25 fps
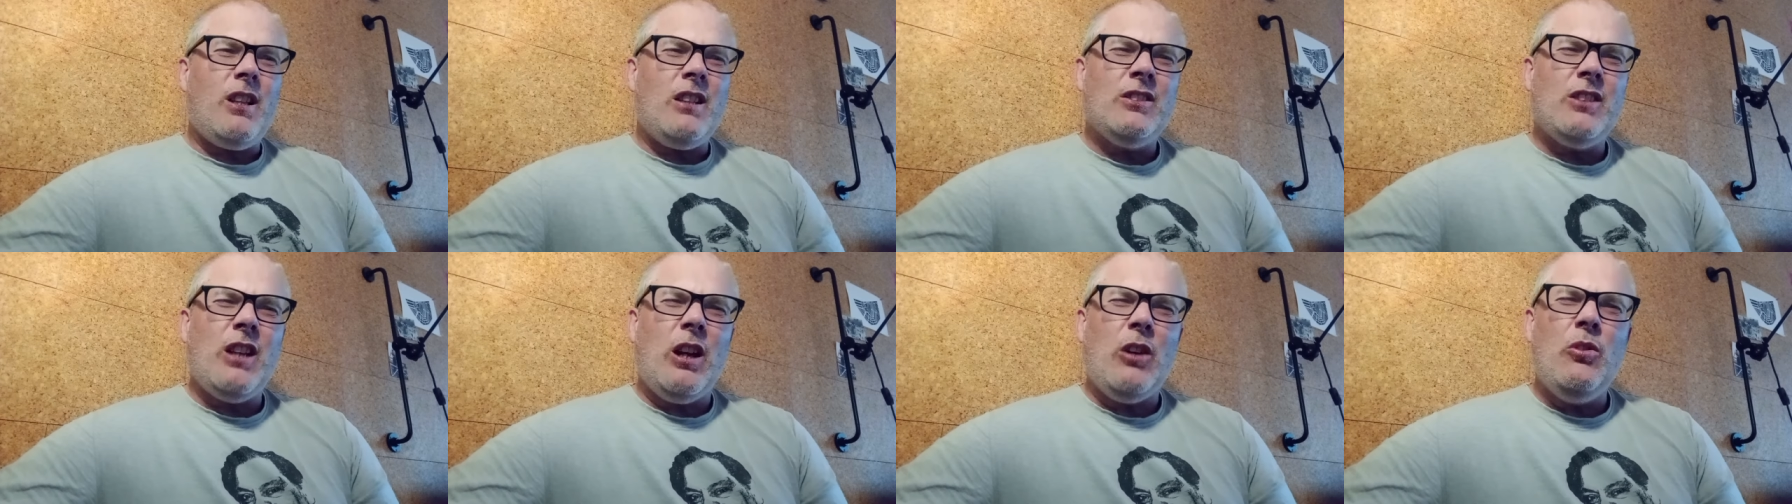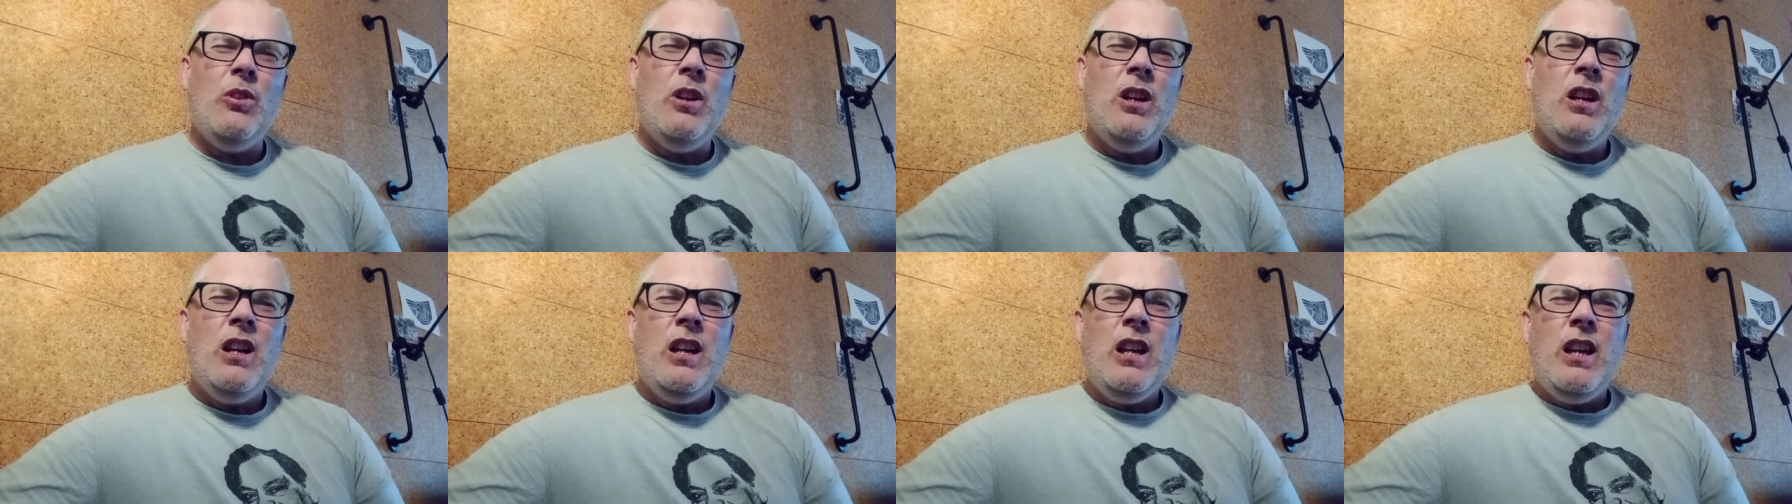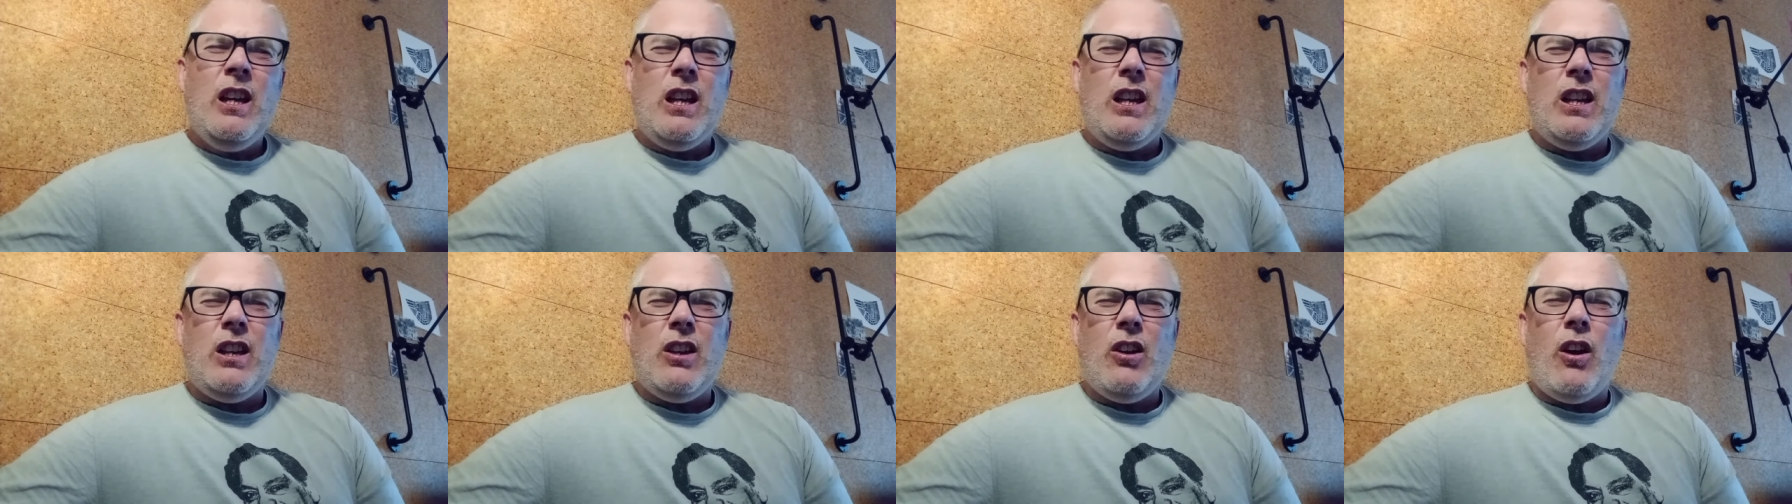so
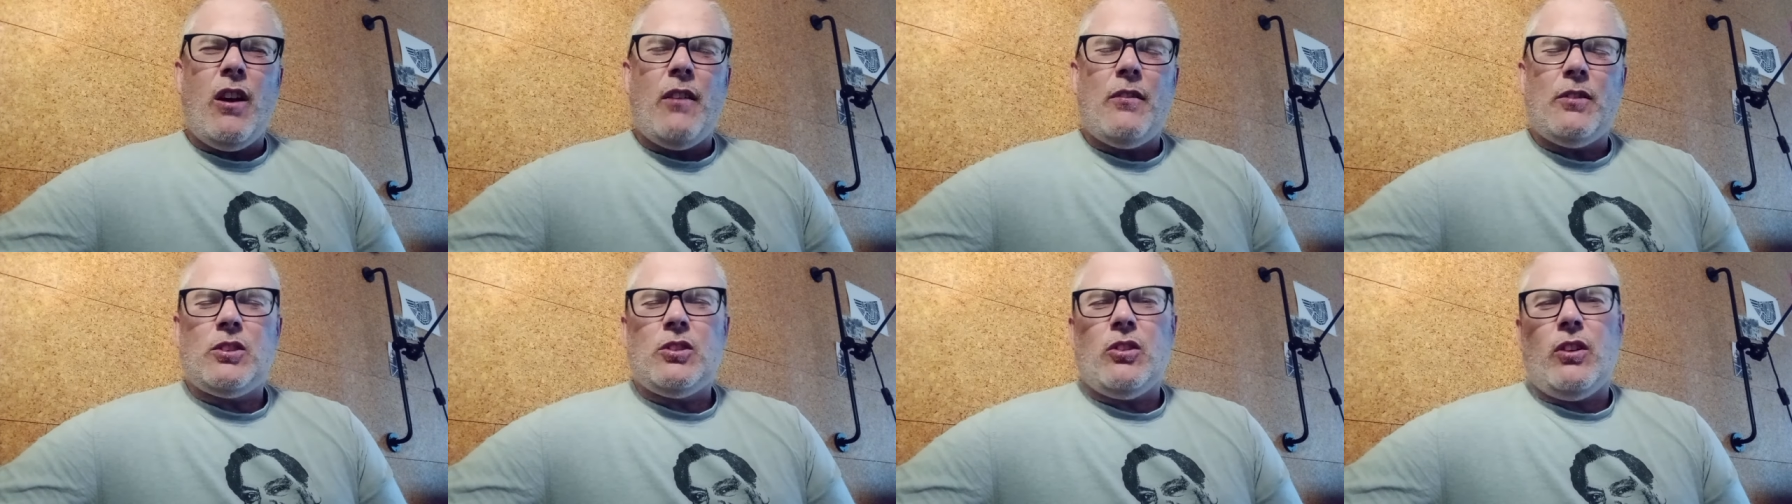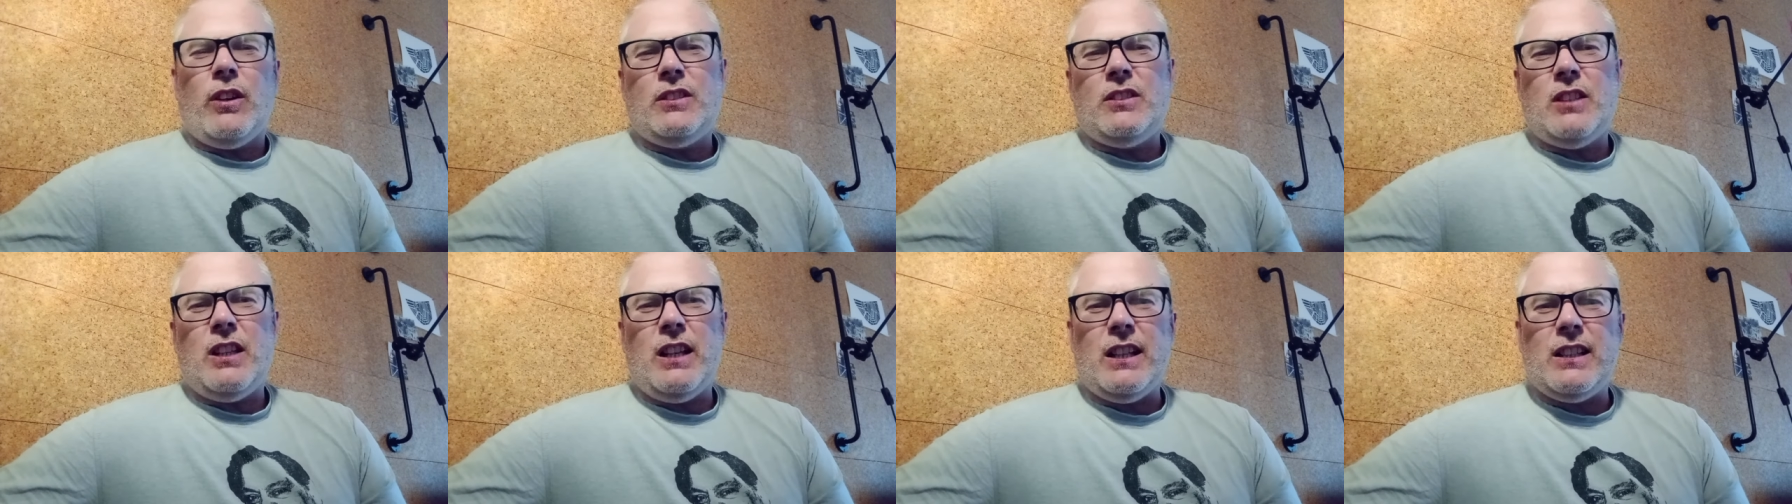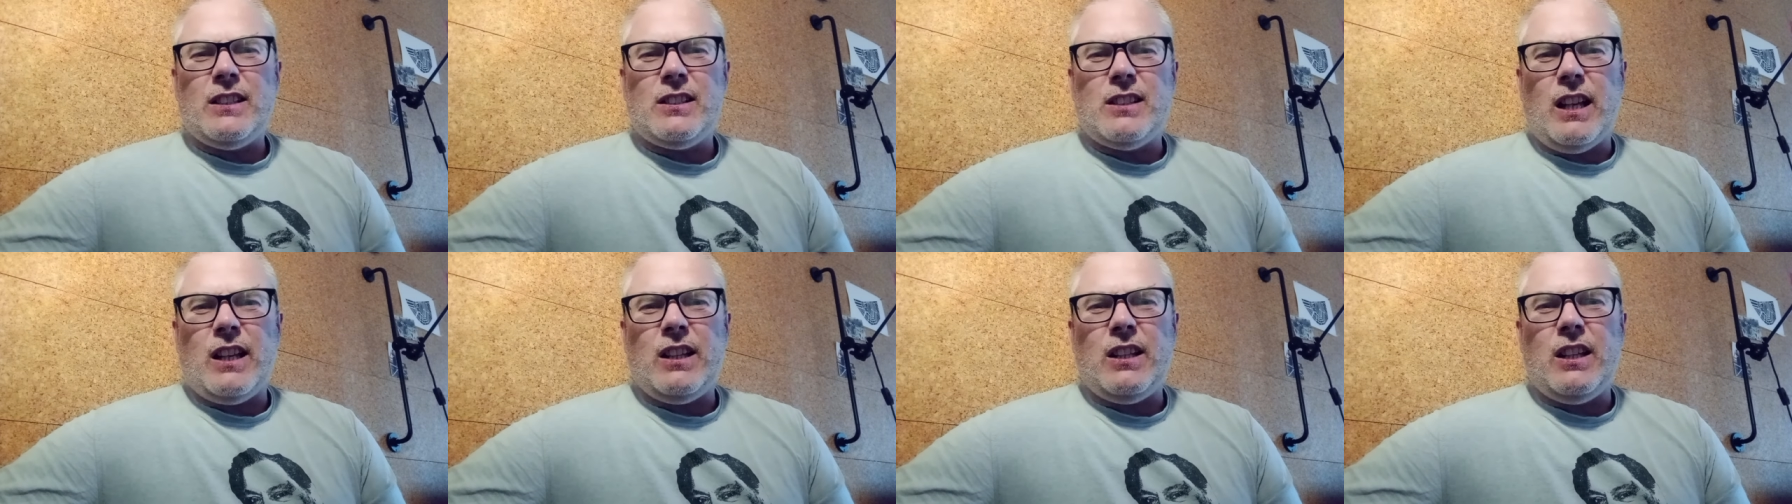he either signs an
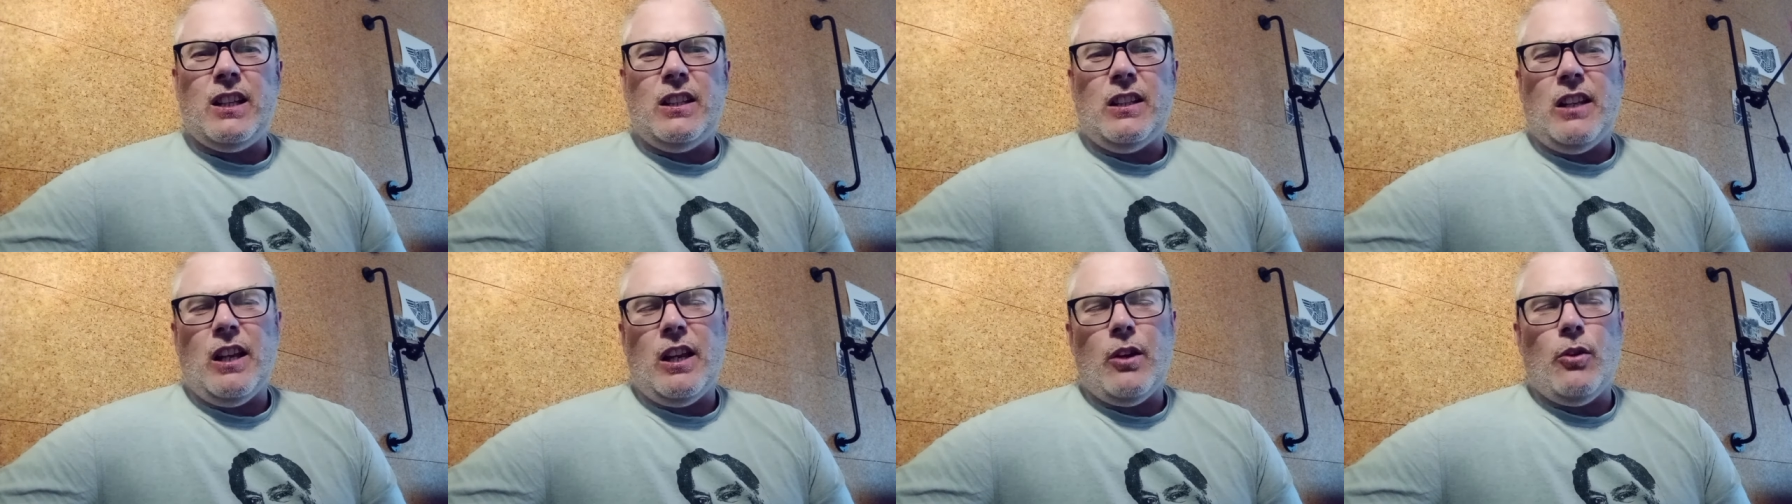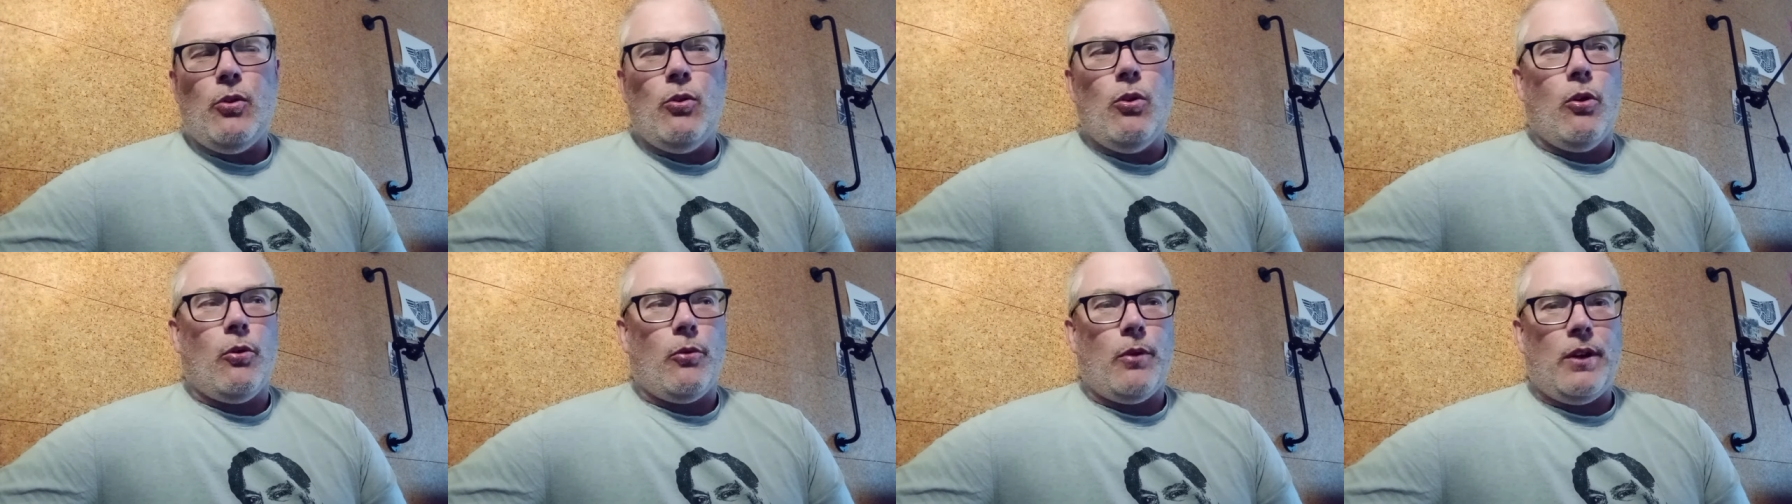extended deal or